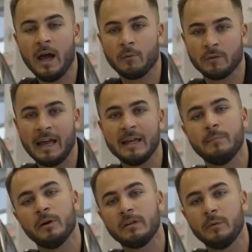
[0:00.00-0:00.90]

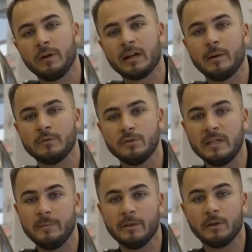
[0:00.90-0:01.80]
reliability when it comes to
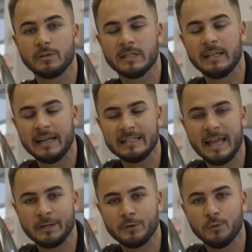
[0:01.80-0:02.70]
keeping those nice
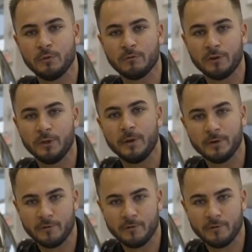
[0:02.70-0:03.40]
and cool for you and your